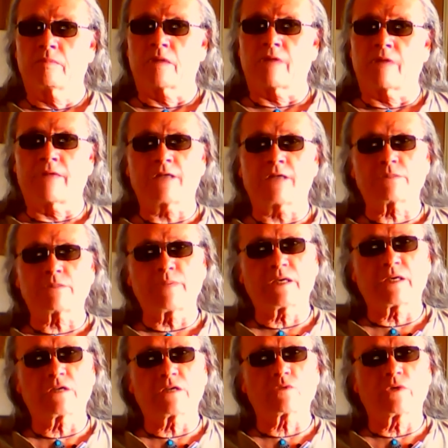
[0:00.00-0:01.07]
And that's
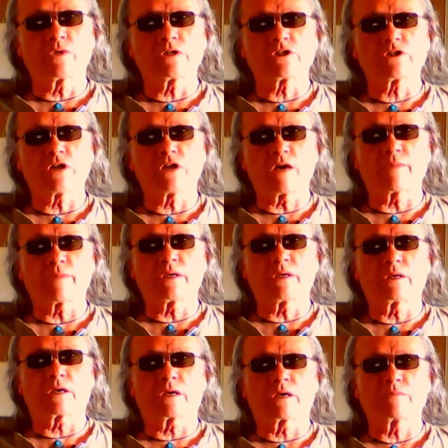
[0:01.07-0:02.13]
because when a
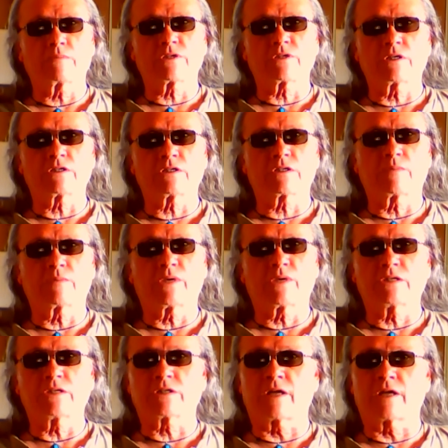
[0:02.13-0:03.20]
shaman comes into
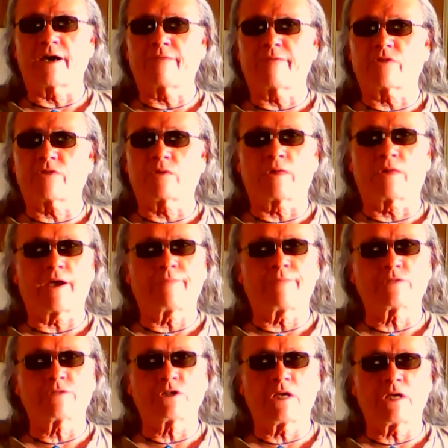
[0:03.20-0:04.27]
somebody's life, their life
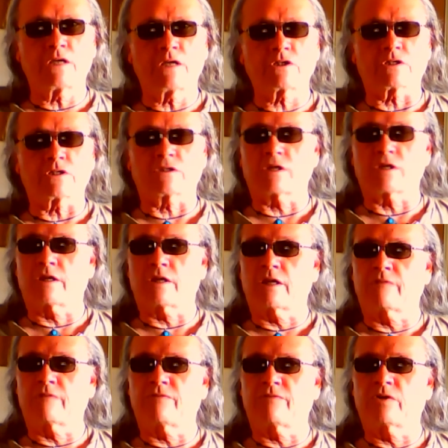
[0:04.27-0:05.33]
changes and they
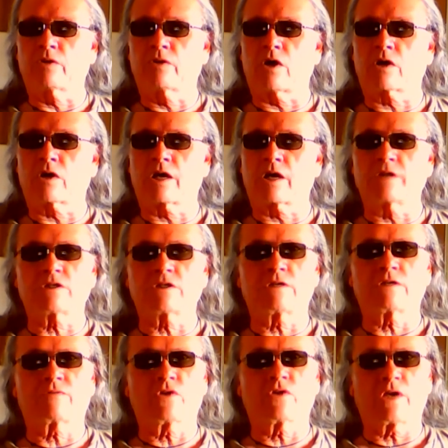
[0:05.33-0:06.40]
feel all kinds of
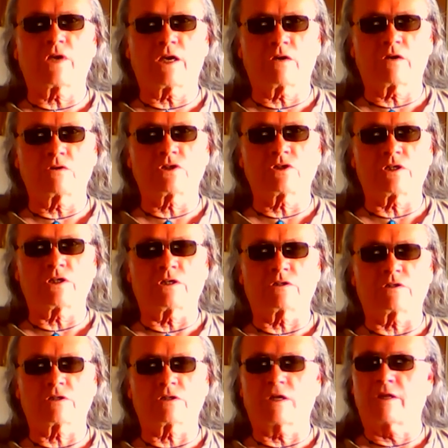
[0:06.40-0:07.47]
different
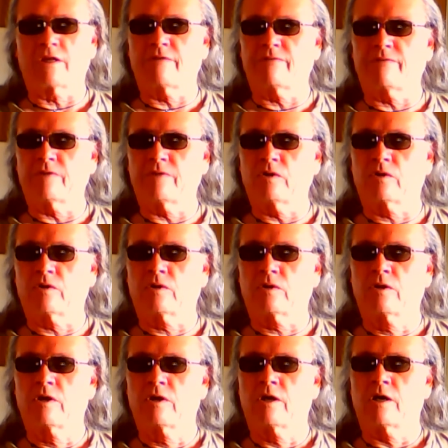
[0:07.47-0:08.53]
energies and they feel,
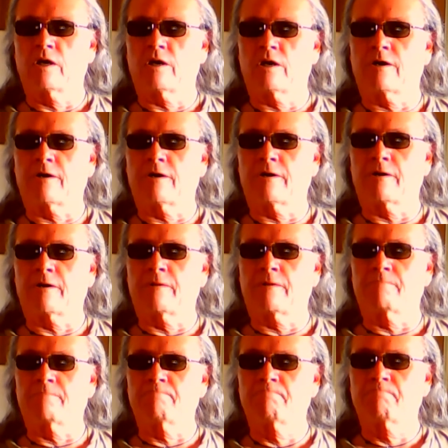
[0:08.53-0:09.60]

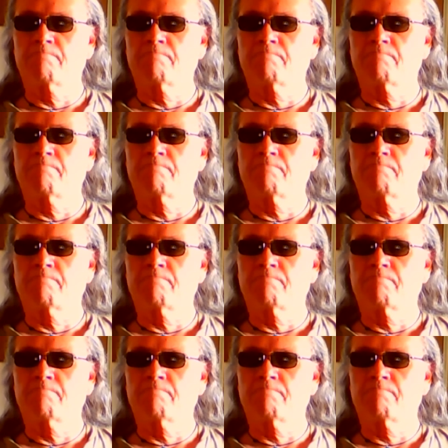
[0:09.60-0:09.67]
and